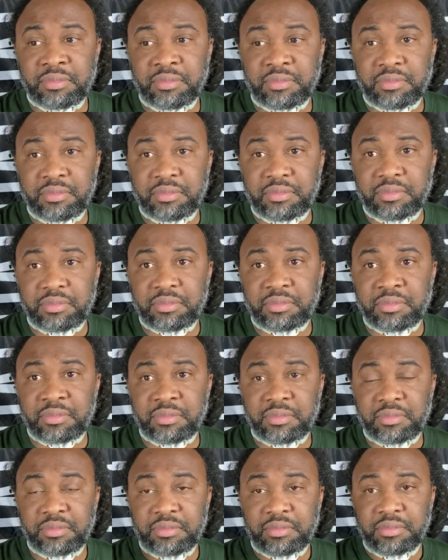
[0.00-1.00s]

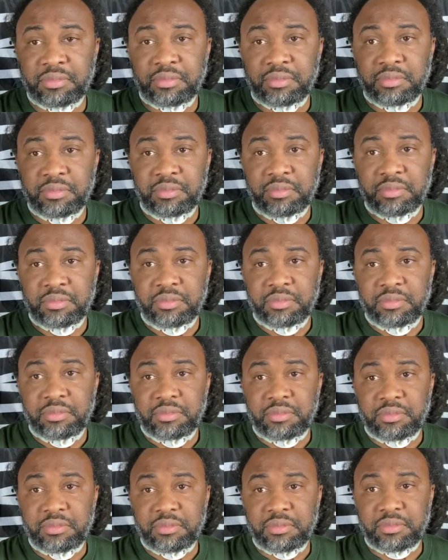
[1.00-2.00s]

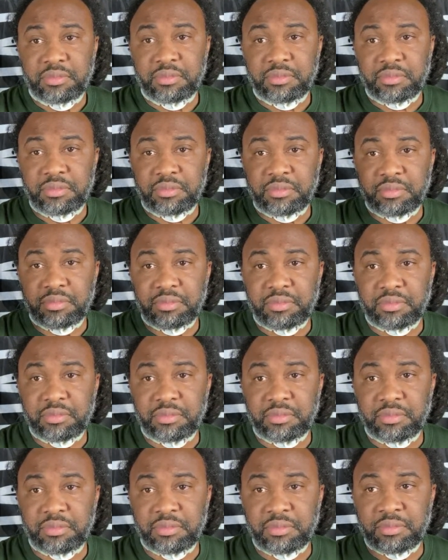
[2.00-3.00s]

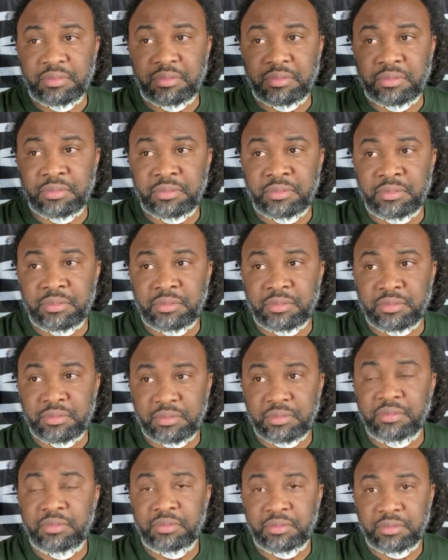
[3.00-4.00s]

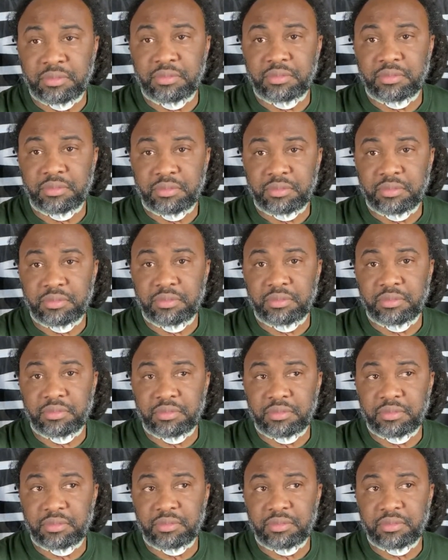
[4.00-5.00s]

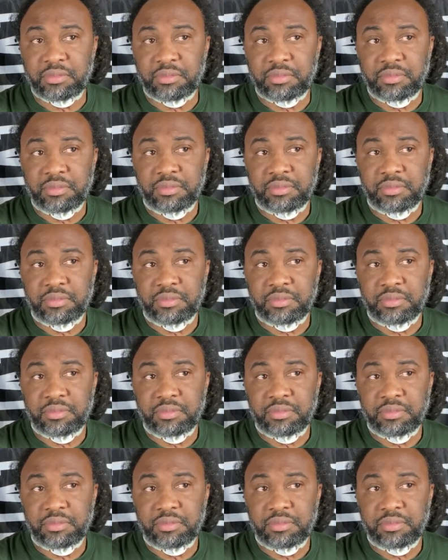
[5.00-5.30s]
[no speech]